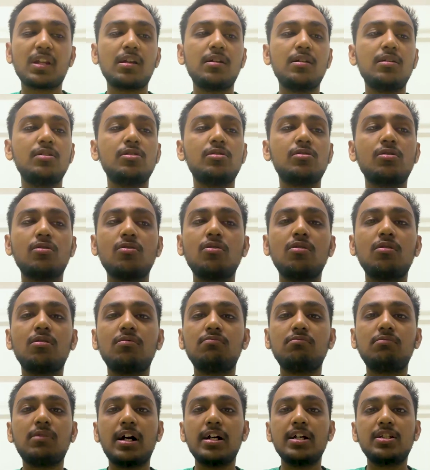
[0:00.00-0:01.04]
So
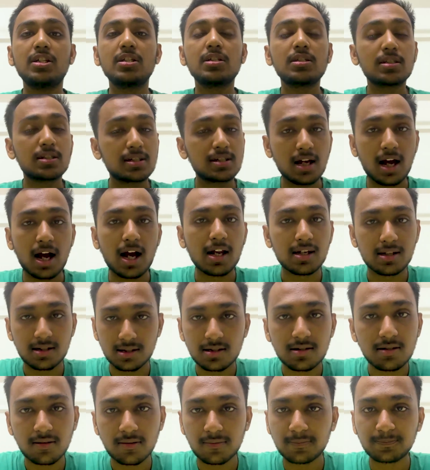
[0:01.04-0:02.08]
I just started.
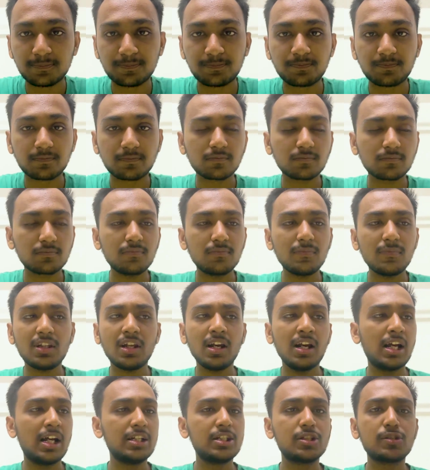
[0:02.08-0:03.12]

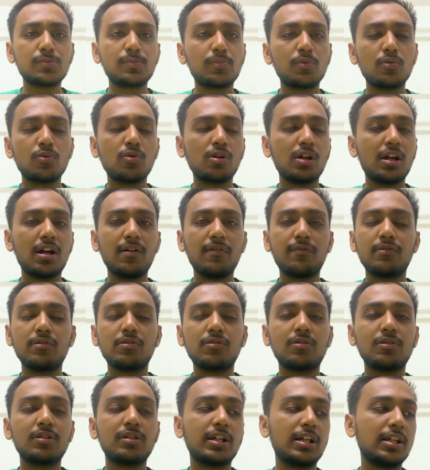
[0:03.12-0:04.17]
I just pull effort
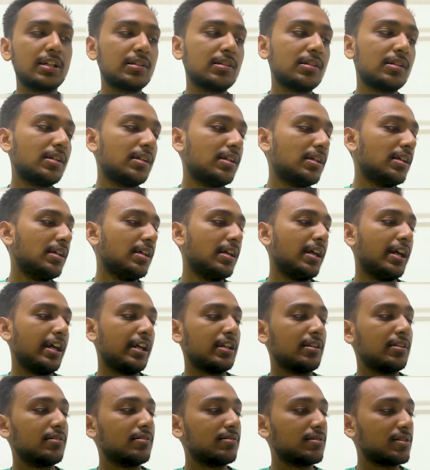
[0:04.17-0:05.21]
on that
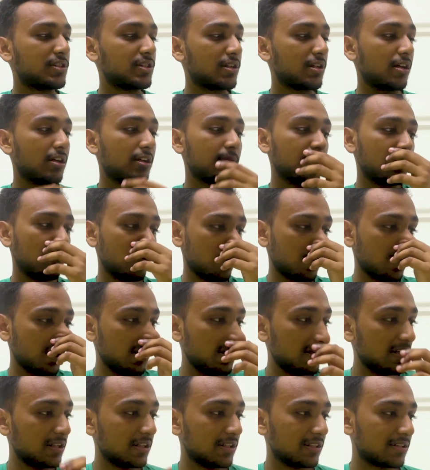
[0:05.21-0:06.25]
and start blocking
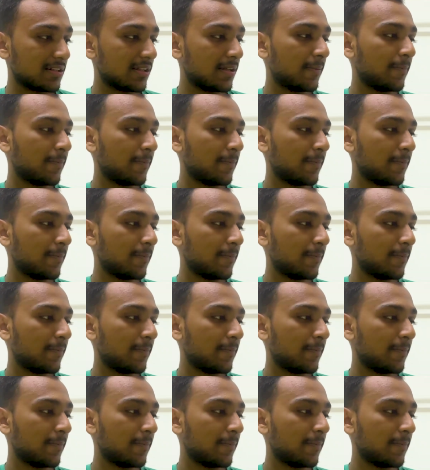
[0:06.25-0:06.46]
at it.